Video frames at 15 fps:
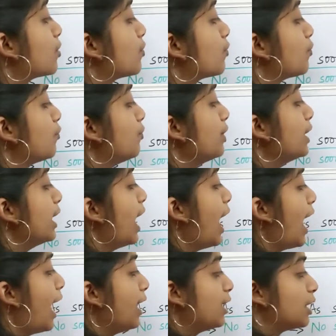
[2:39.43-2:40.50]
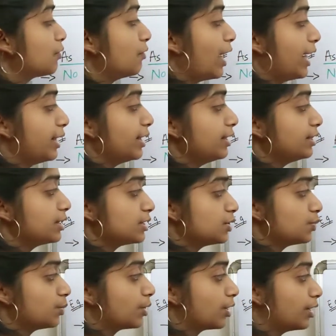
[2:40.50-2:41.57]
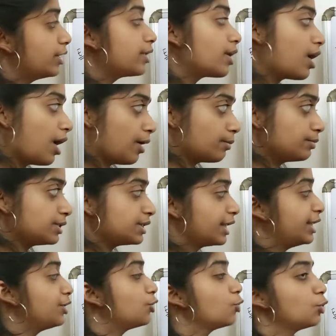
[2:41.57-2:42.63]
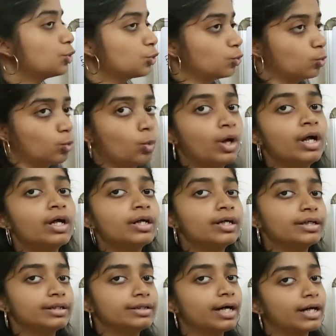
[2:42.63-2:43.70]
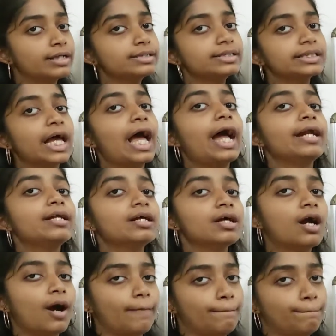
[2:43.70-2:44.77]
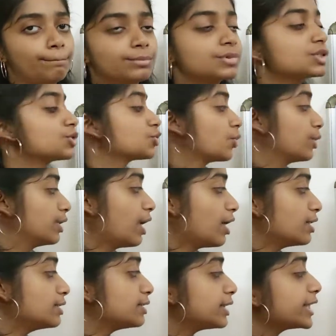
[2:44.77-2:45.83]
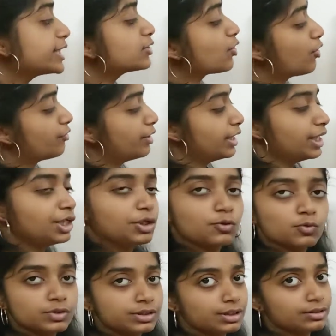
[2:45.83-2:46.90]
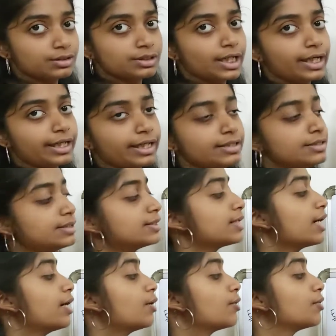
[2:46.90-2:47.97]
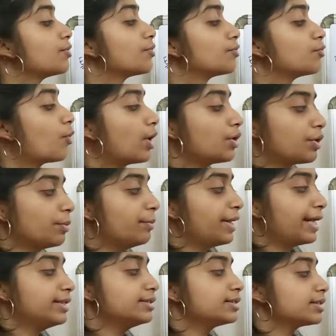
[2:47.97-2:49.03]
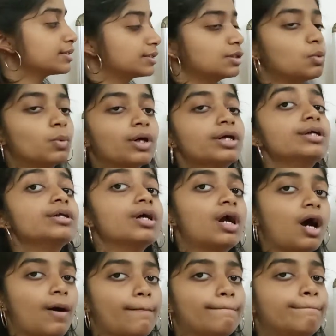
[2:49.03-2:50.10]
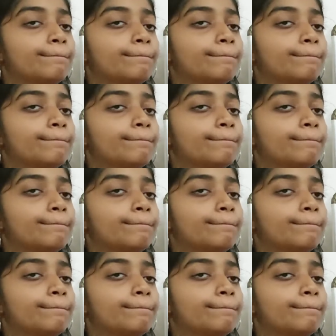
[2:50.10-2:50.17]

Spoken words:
We had divided this word comes into two, does and come. So, does is already used in the sentence. What remains is the word come.